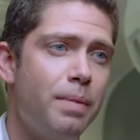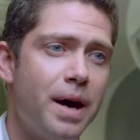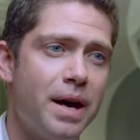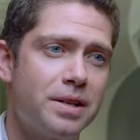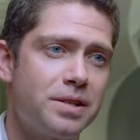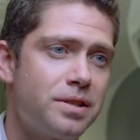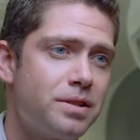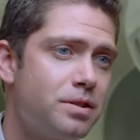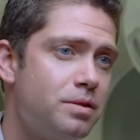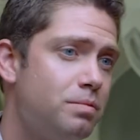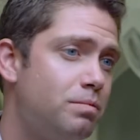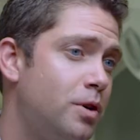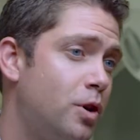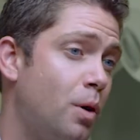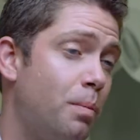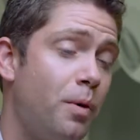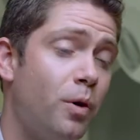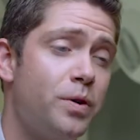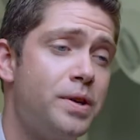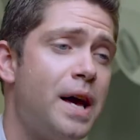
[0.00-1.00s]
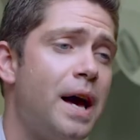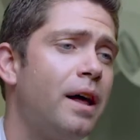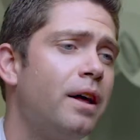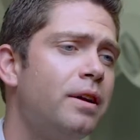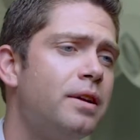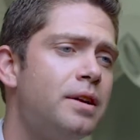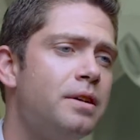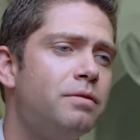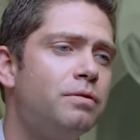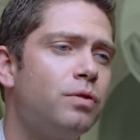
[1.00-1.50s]
the best
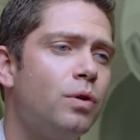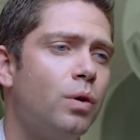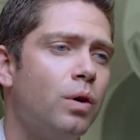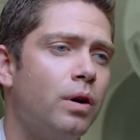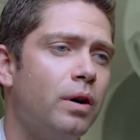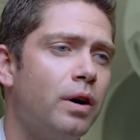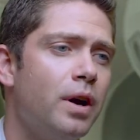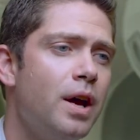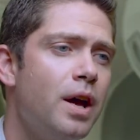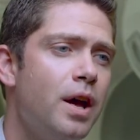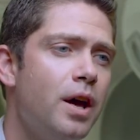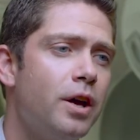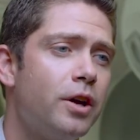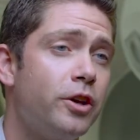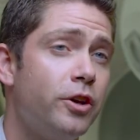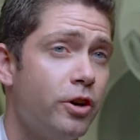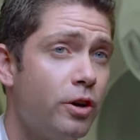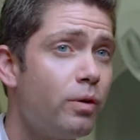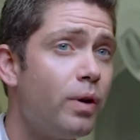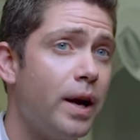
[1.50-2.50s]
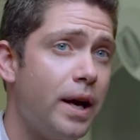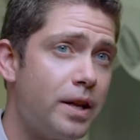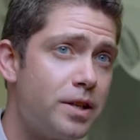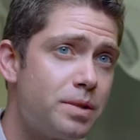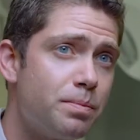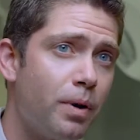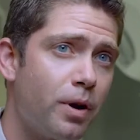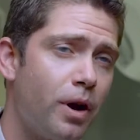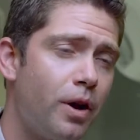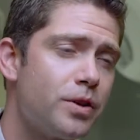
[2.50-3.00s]
modality for cure
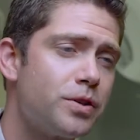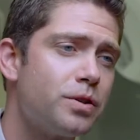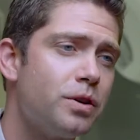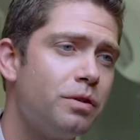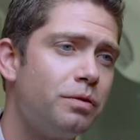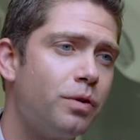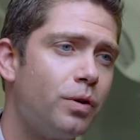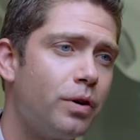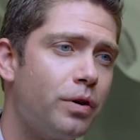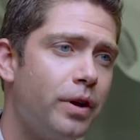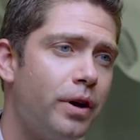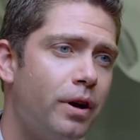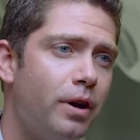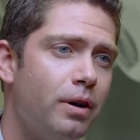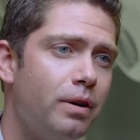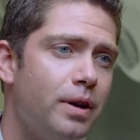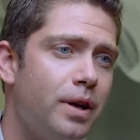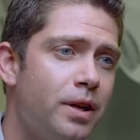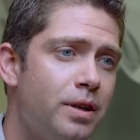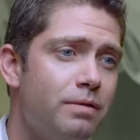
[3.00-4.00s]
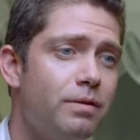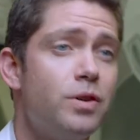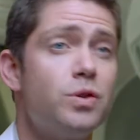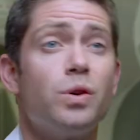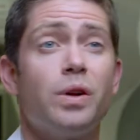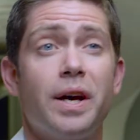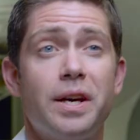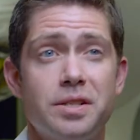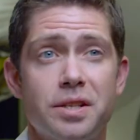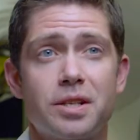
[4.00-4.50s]
rates, but also for their
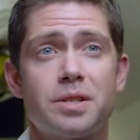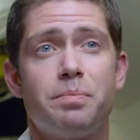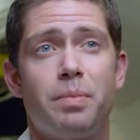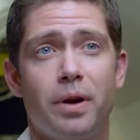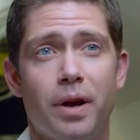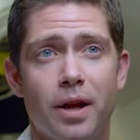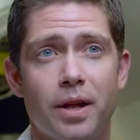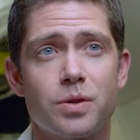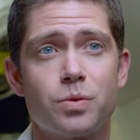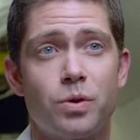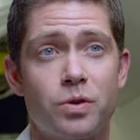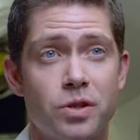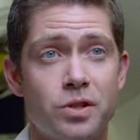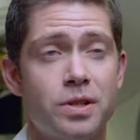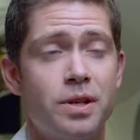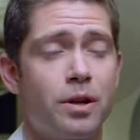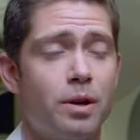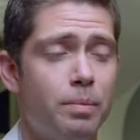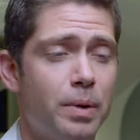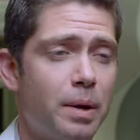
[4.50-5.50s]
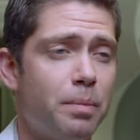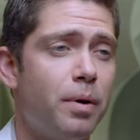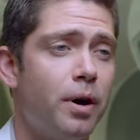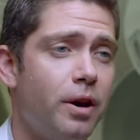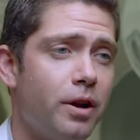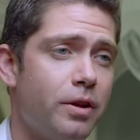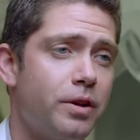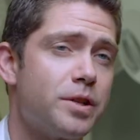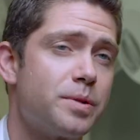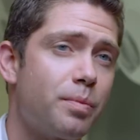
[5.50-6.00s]
individualized experience, which is another big
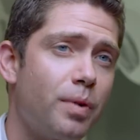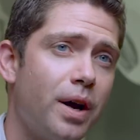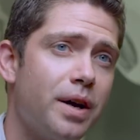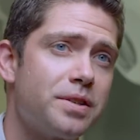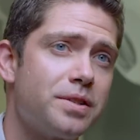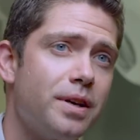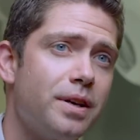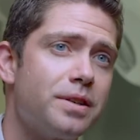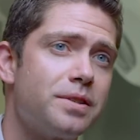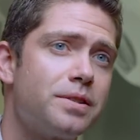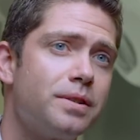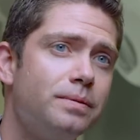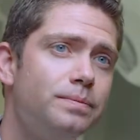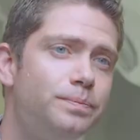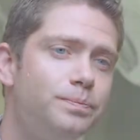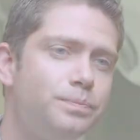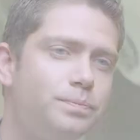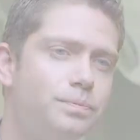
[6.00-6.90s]
part of this process.